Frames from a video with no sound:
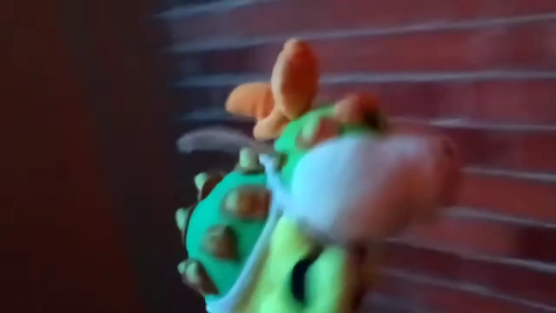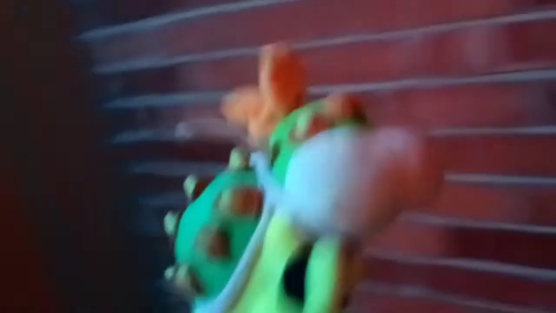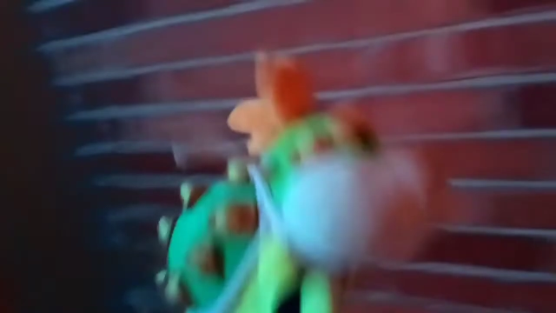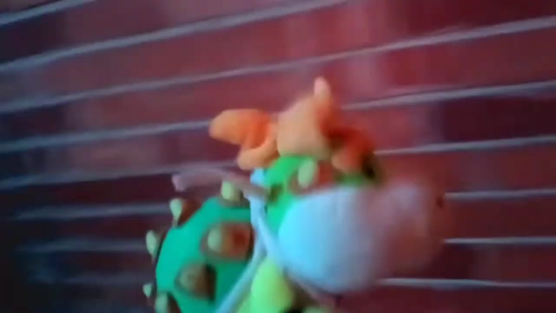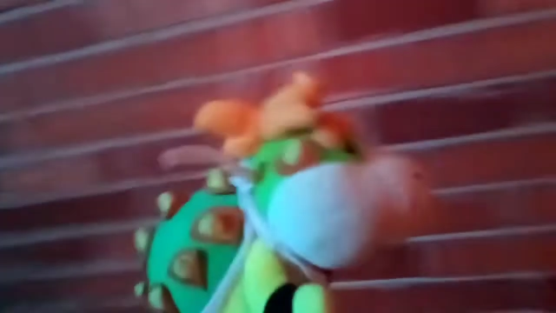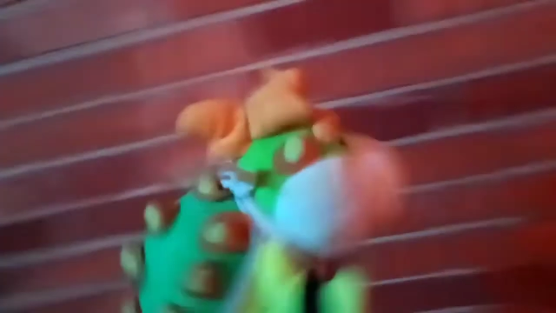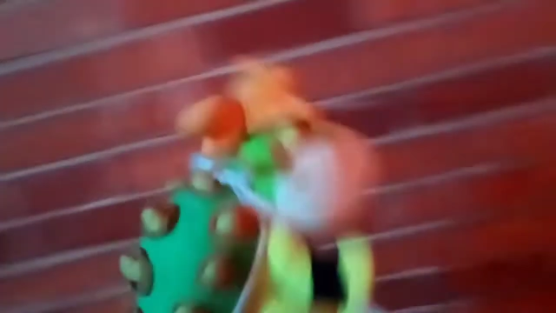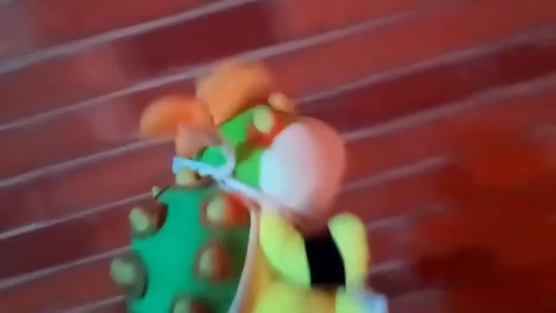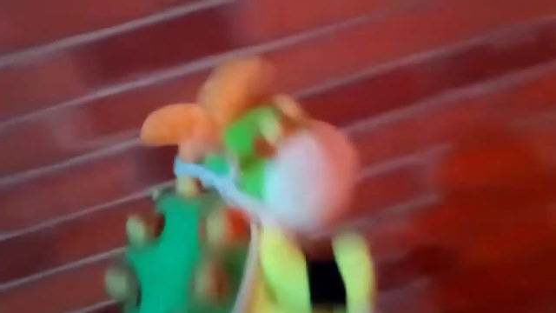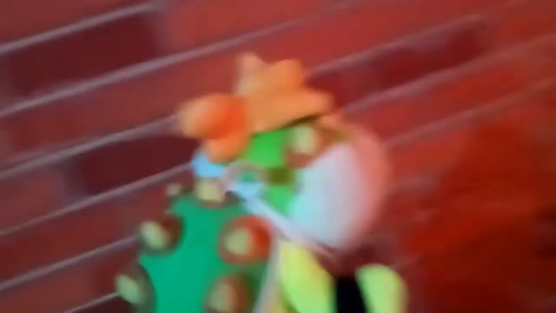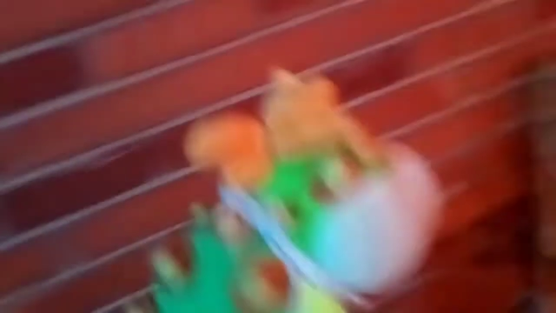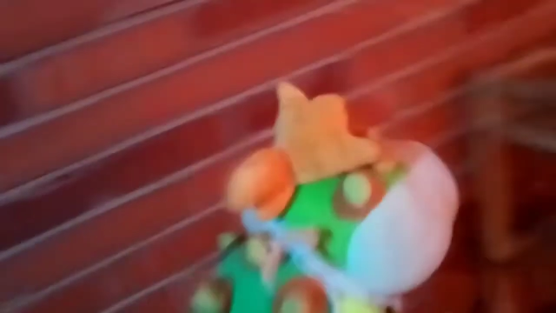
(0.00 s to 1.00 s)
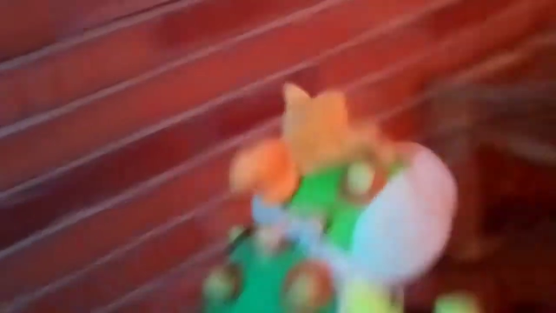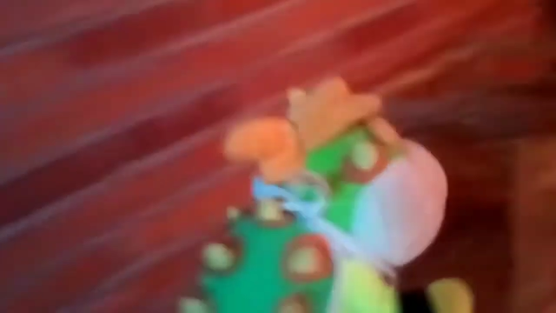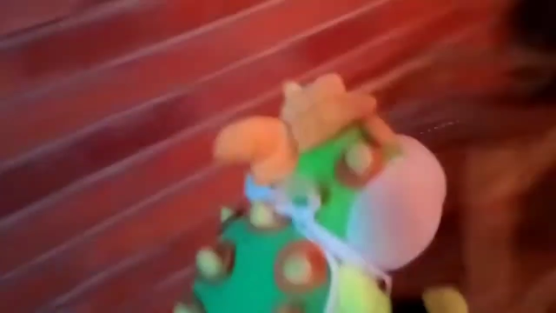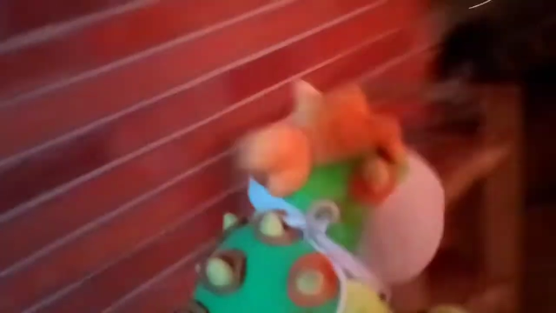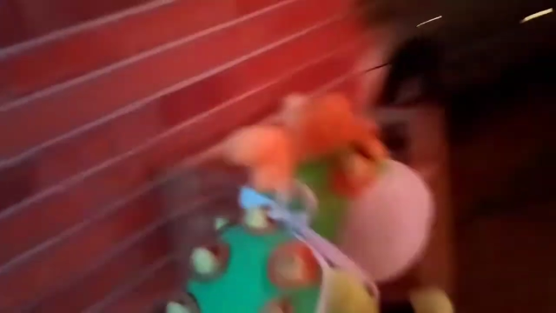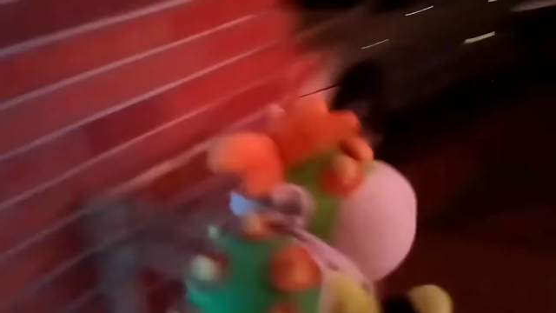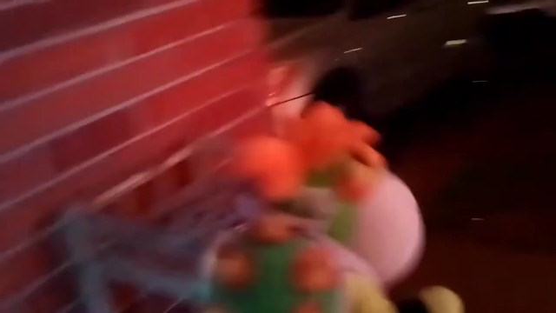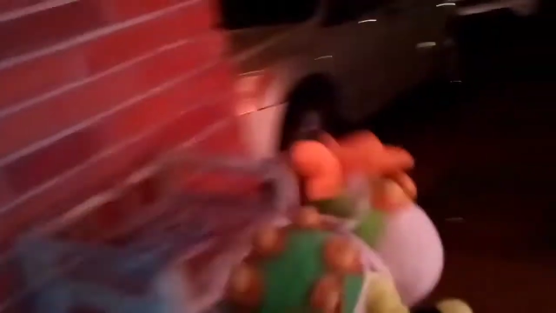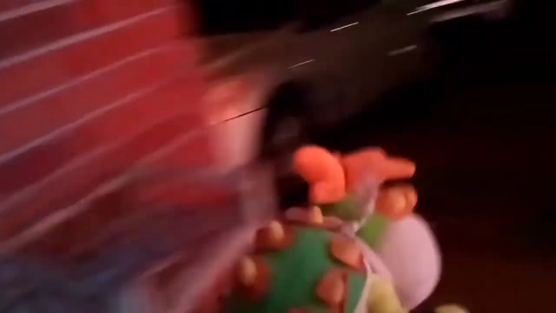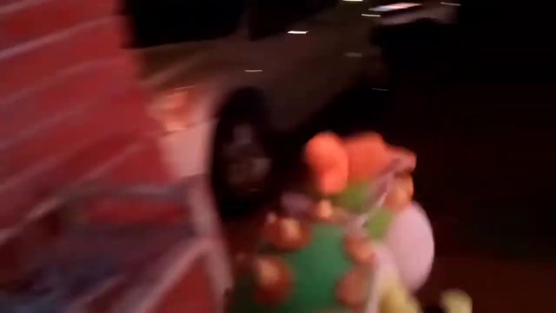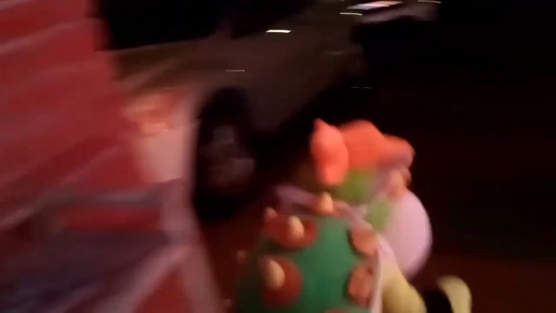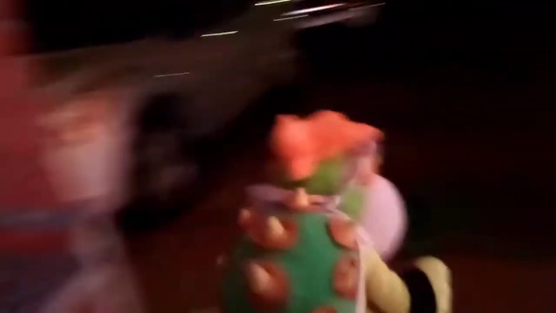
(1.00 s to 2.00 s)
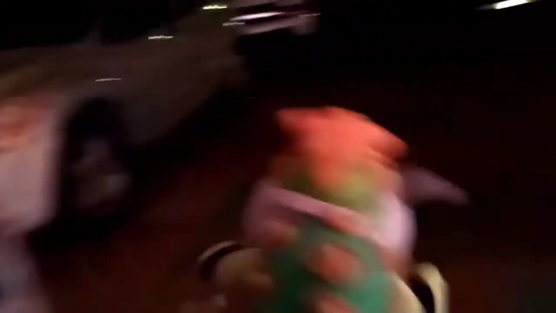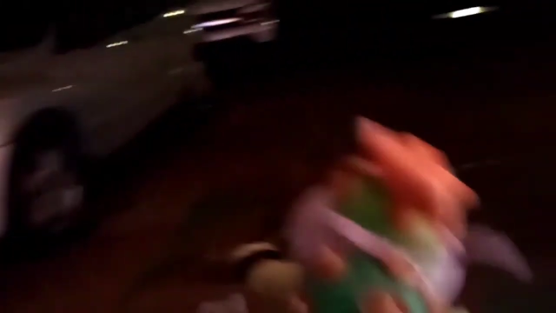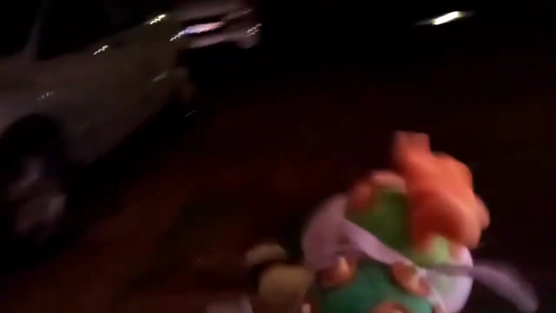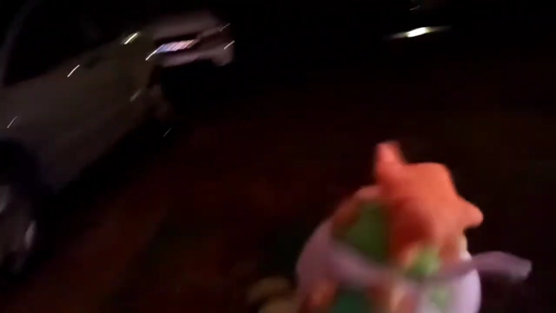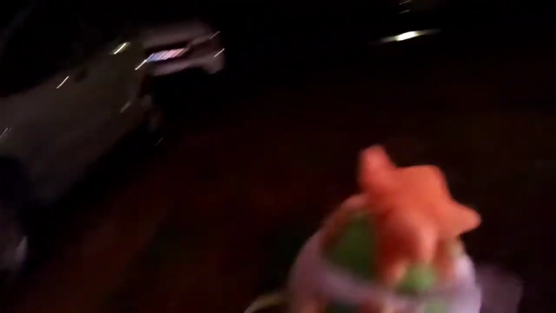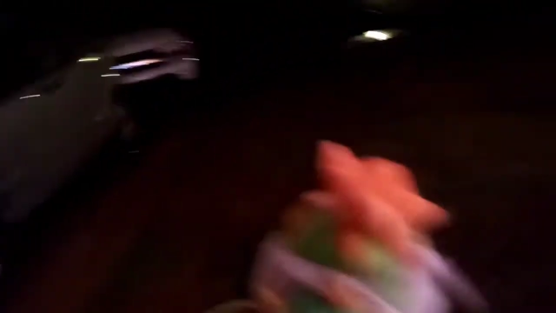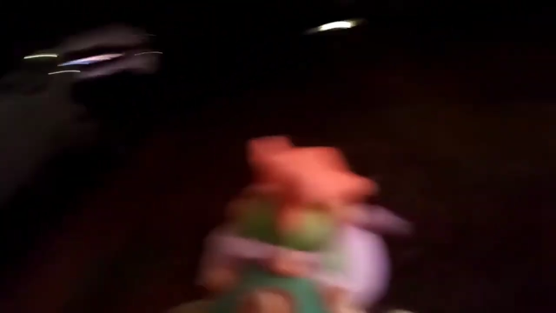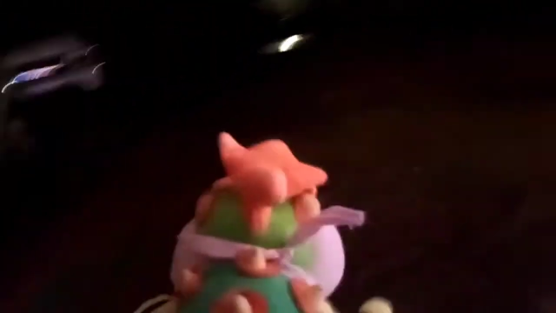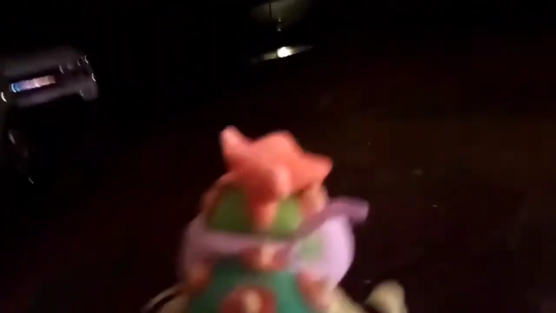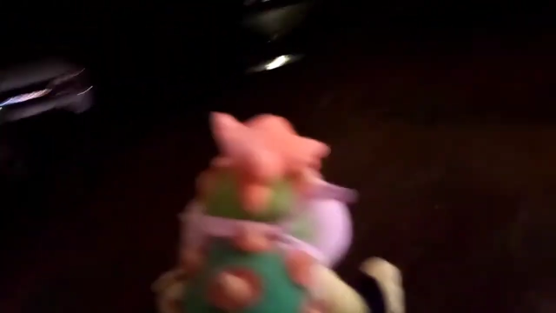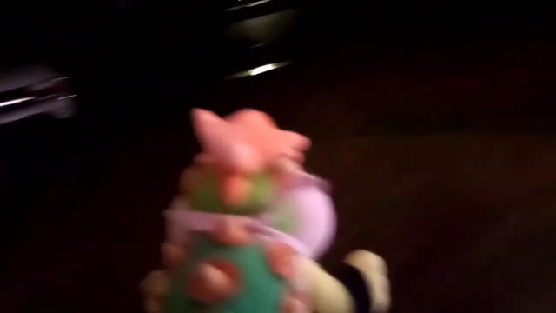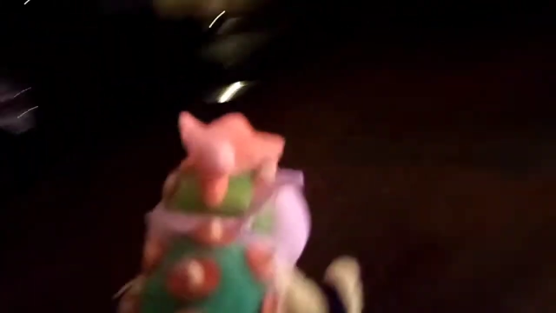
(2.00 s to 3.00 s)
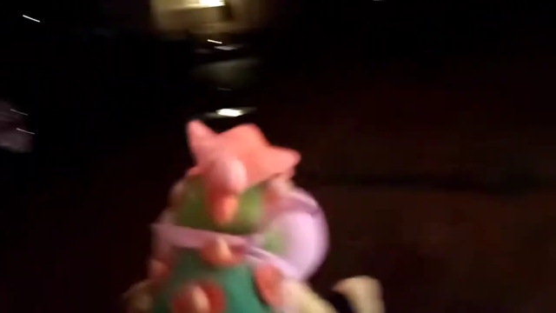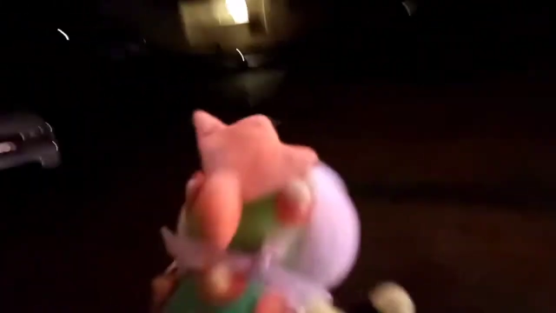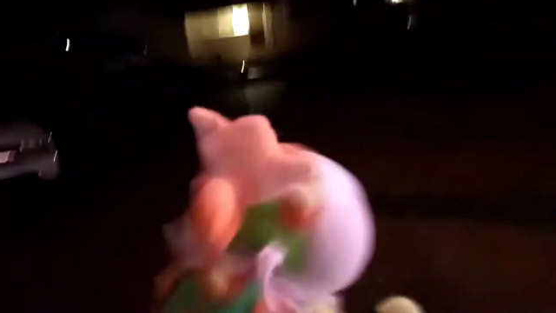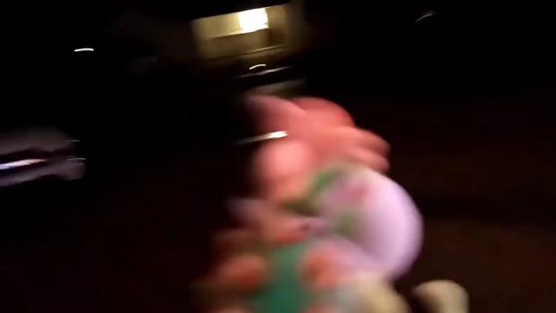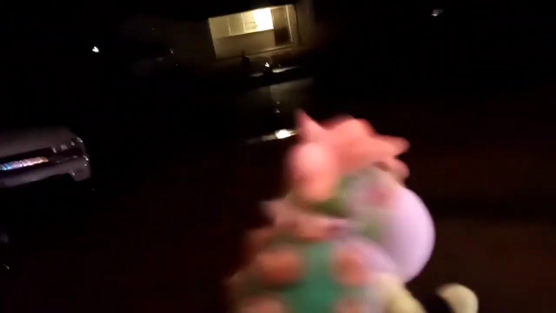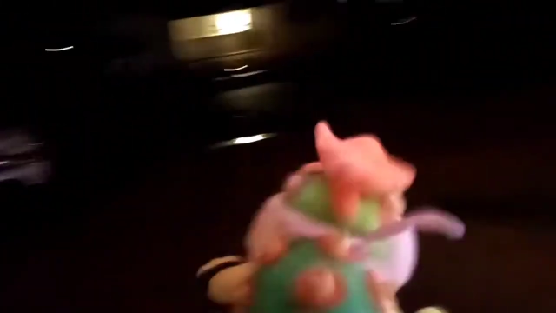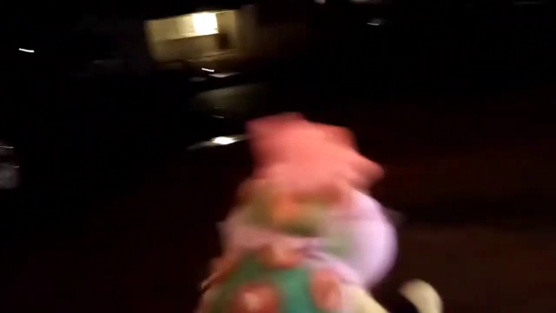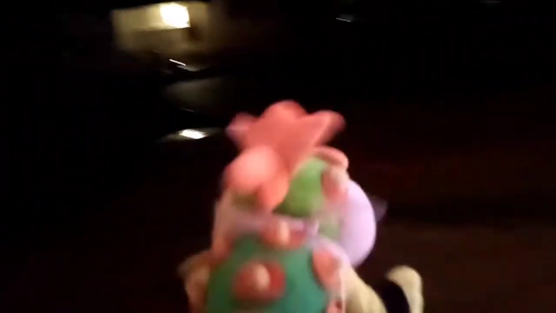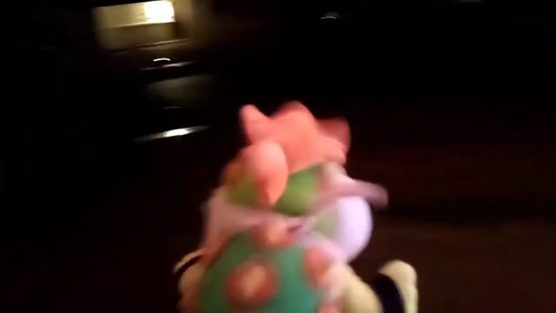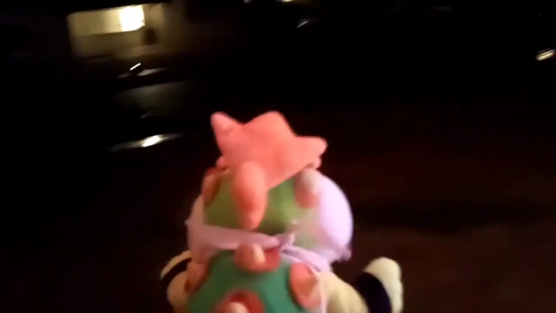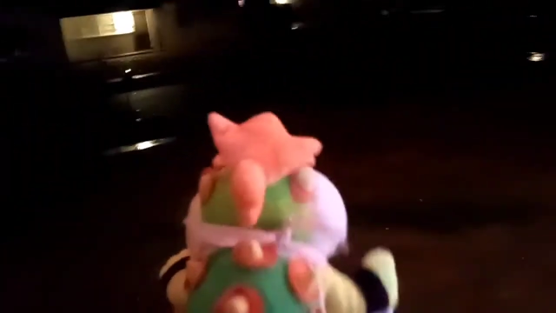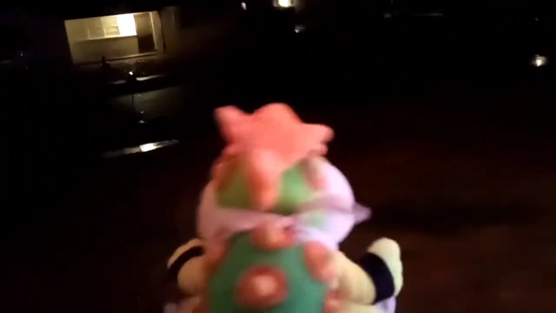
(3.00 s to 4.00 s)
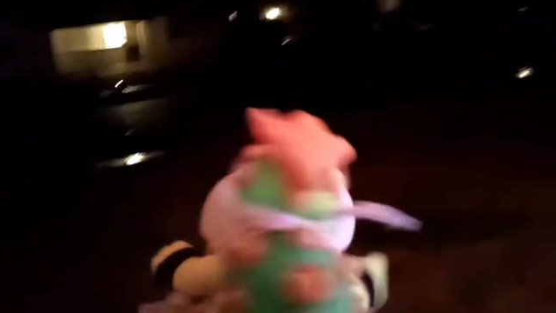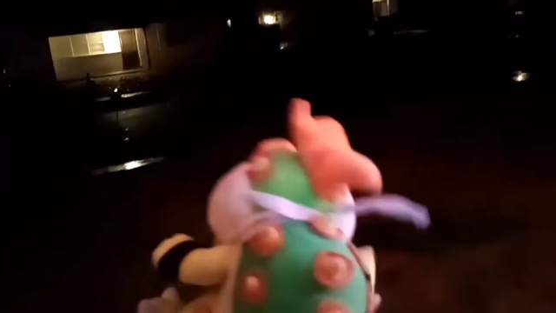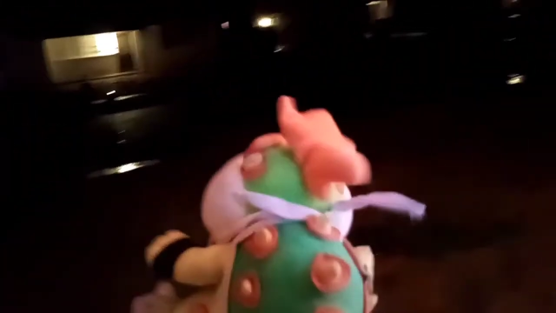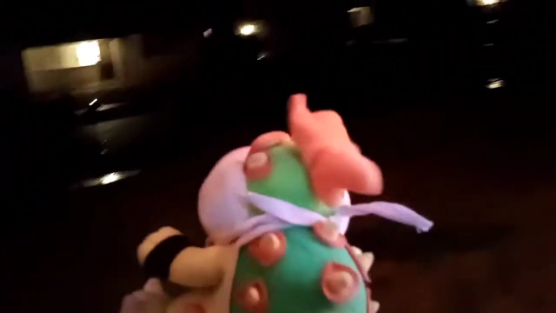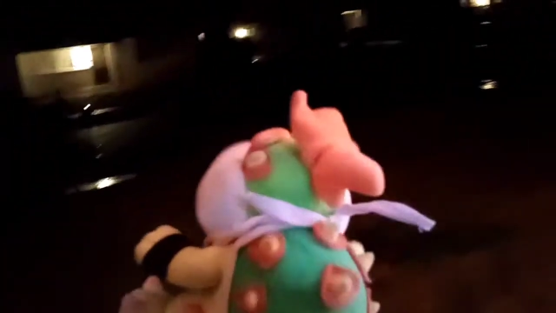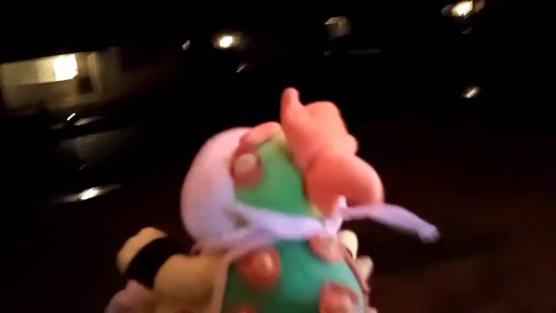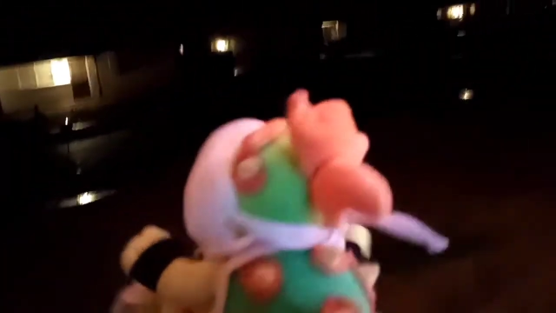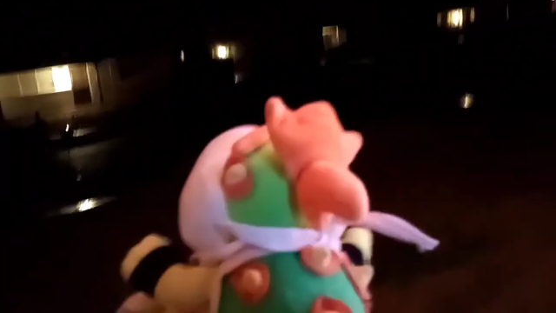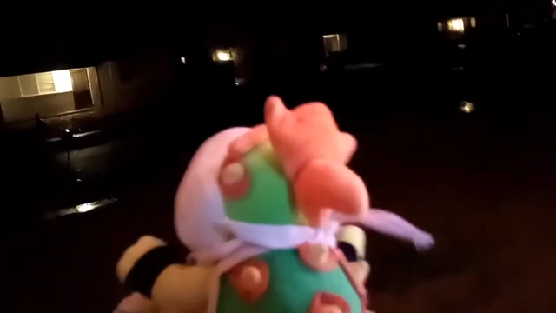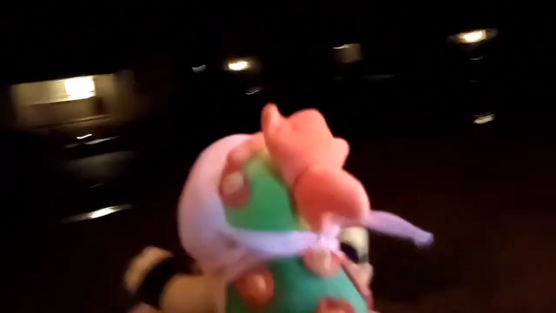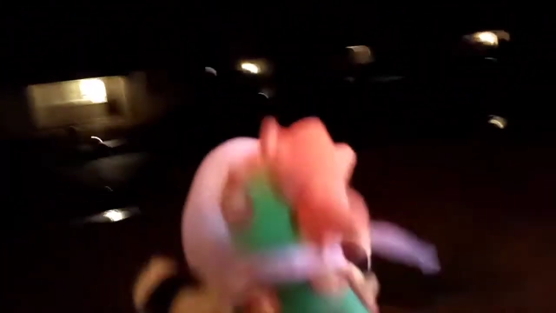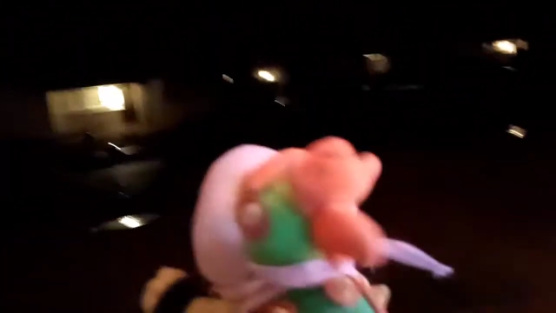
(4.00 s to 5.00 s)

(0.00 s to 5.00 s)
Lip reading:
No face is visible, so there are no lips to read.